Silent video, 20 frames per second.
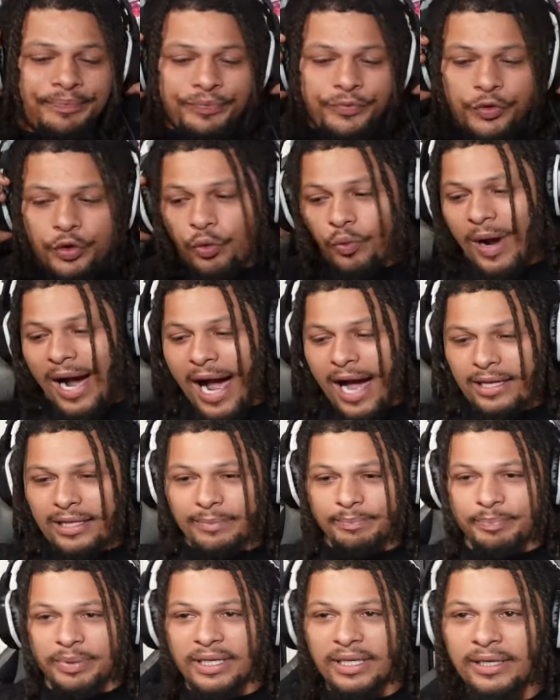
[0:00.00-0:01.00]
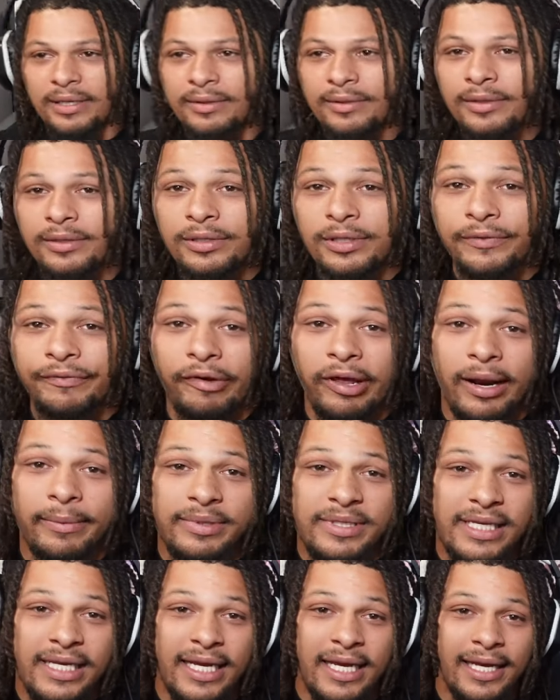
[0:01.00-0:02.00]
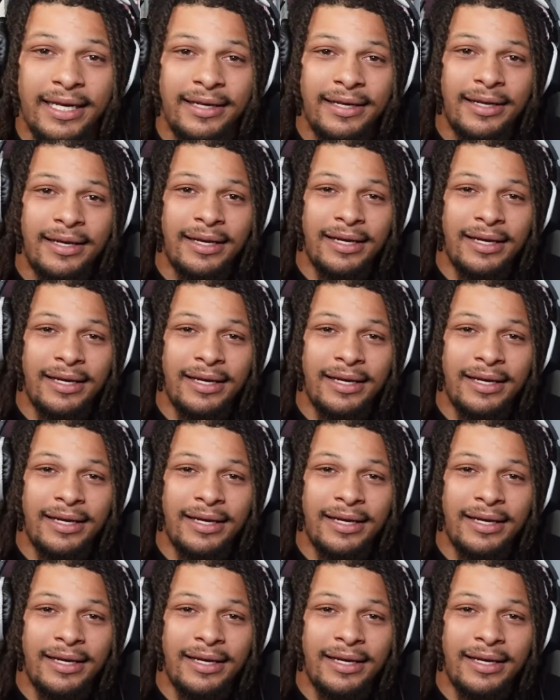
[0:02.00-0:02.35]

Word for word: You wilding, Pete. You feel what I'm saying?